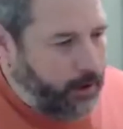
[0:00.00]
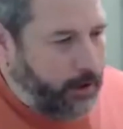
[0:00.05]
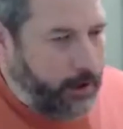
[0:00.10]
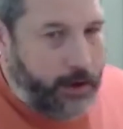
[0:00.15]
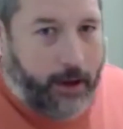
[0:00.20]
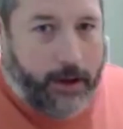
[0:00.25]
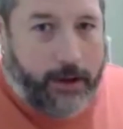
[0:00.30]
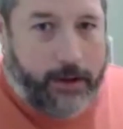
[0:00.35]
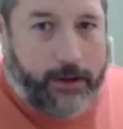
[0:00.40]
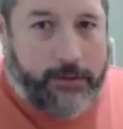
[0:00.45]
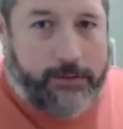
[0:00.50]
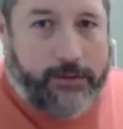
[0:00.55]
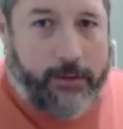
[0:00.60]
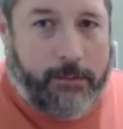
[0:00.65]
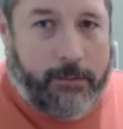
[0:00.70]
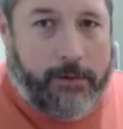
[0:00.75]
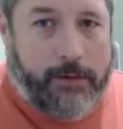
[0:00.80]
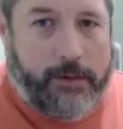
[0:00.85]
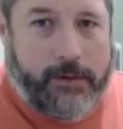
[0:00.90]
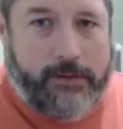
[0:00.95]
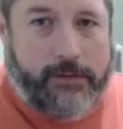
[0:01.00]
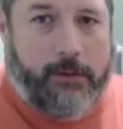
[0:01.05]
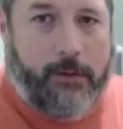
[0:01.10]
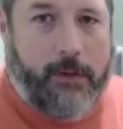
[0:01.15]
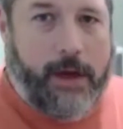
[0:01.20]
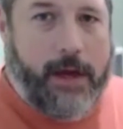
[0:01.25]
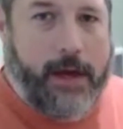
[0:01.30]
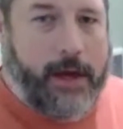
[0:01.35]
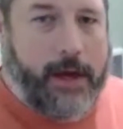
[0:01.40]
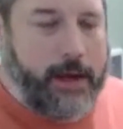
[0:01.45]
So let's go
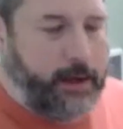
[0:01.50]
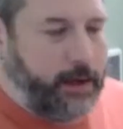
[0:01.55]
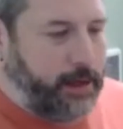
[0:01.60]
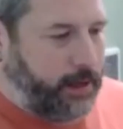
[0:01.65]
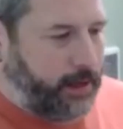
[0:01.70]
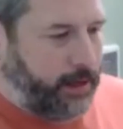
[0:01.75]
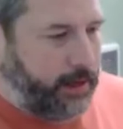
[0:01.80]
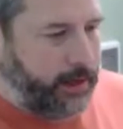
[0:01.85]
ahead